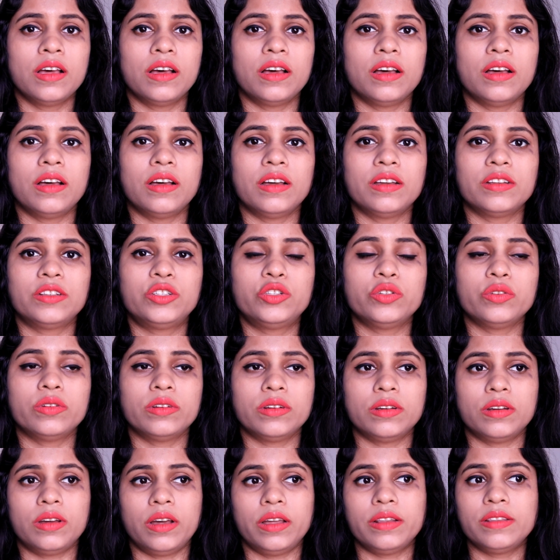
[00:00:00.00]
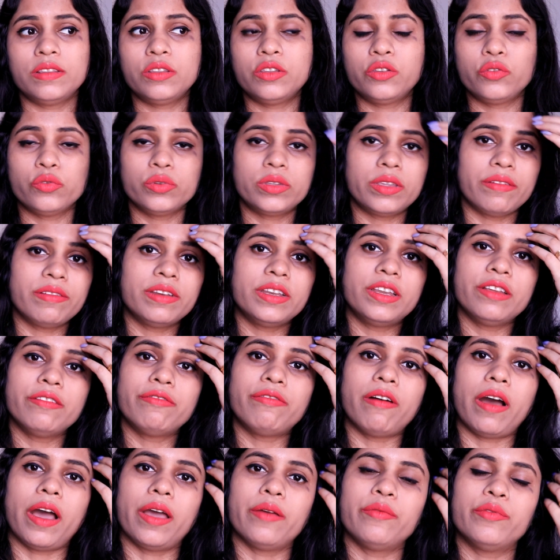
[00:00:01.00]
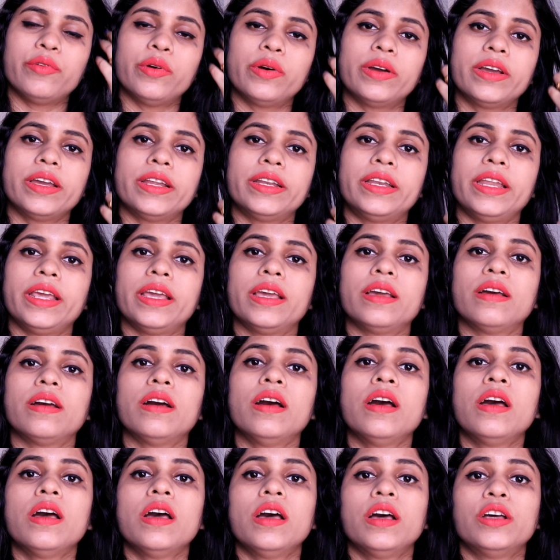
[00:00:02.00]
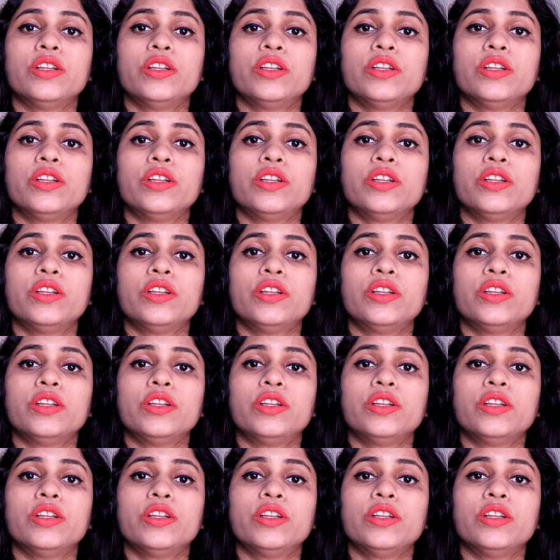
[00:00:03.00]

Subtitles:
On 275 you're getting